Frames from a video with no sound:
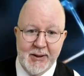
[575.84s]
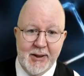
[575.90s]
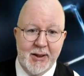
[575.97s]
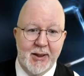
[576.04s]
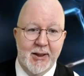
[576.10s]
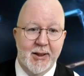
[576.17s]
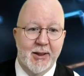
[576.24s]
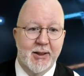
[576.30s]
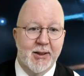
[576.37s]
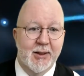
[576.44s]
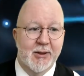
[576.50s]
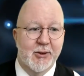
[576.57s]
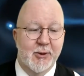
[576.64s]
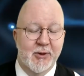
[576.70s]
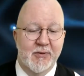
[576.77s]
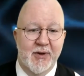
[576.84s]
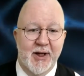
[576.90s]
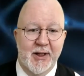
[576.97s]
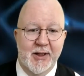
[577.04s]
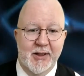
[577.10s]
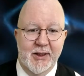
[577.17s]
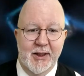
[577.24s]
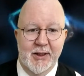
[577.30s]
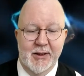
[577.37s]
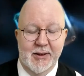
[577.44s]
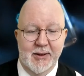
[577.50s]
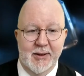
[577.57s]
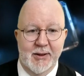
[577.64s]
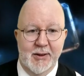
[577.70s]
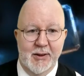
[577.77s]
to invalidate
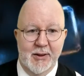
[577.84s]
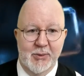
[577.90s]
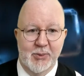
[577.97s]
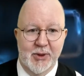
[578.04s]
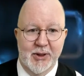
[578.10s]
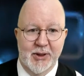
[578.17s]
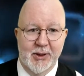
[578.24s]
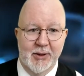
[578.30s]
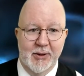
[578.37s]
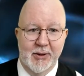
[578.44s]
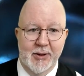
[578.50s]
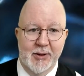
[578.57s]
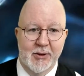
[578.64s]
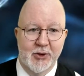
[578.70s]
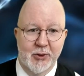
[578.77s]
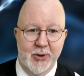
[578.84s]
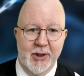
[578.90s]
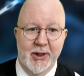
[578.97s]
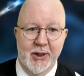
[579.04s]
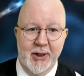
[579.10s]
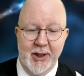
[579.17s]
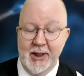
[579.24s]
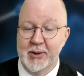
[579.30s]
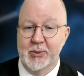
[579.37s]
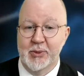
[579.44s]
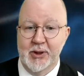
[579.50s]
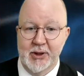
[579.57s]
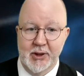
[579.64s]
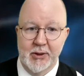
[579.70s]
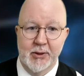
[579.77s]
a particular juridical act,
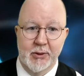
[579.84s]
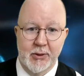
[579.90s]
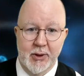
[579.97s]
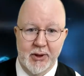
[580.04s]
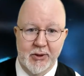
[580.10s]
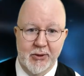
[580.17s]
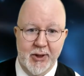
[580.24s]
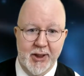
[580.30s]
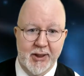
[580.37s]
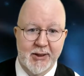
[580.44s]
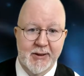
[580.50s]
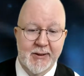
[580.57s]
particular contract.